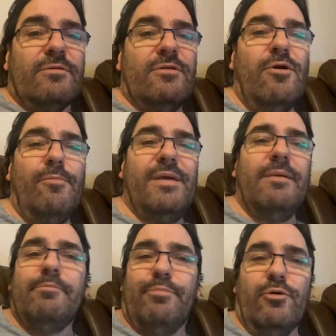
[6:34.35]
they're not
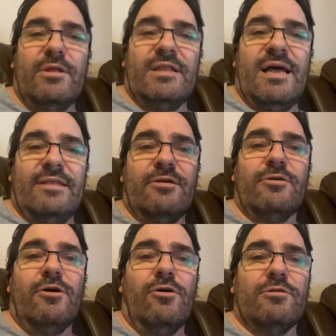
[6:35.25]
being bullied like
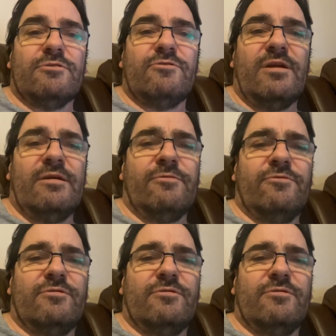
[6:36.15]
Donna Hall's trying to